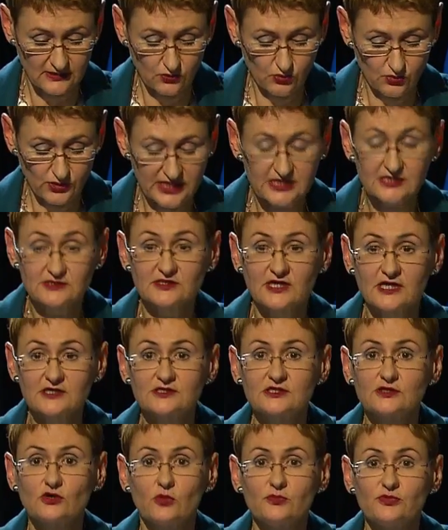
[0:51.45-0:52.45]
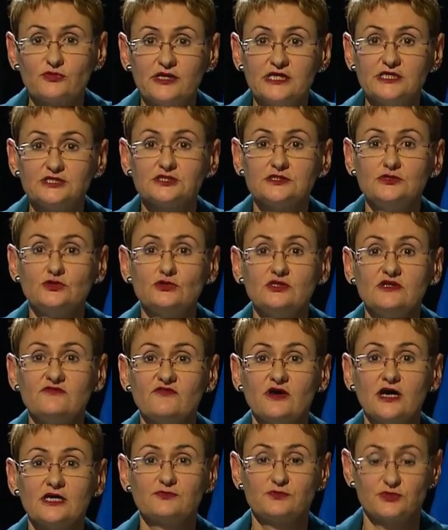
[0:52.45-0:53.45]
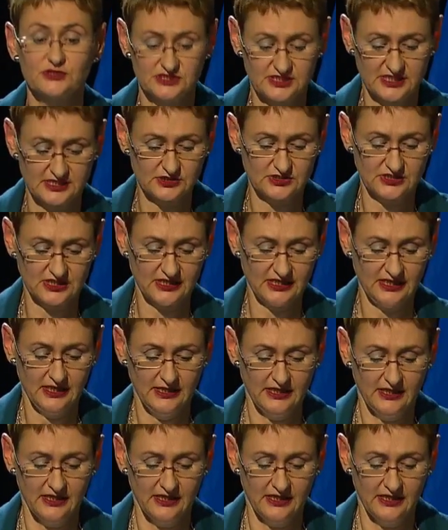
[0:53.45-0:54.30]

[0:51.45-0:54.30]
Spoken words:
we're conducting Operation Unified Protector